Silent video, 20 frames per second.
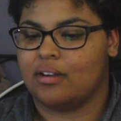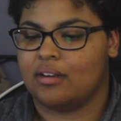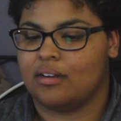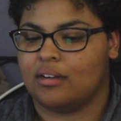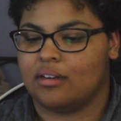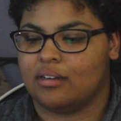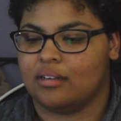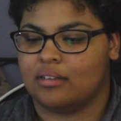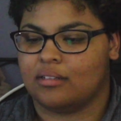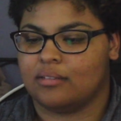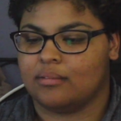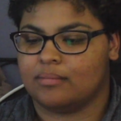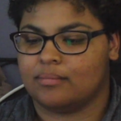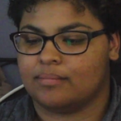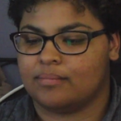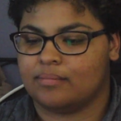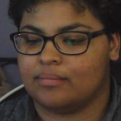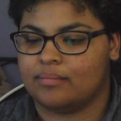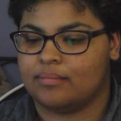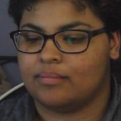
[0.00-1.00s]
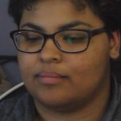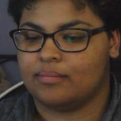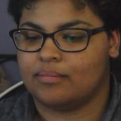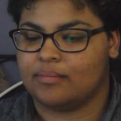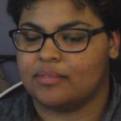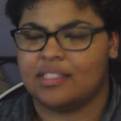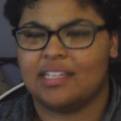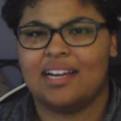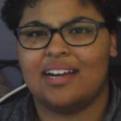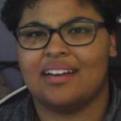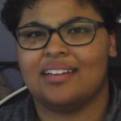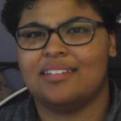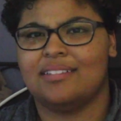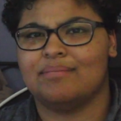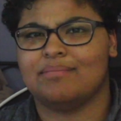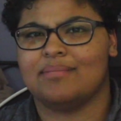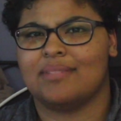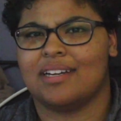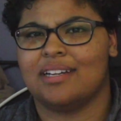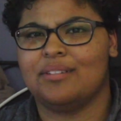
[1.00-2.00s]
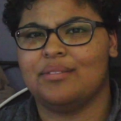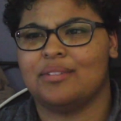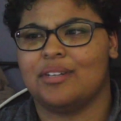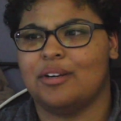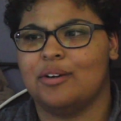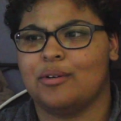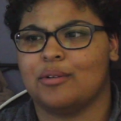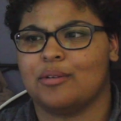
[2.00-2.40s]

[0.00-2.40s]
I don't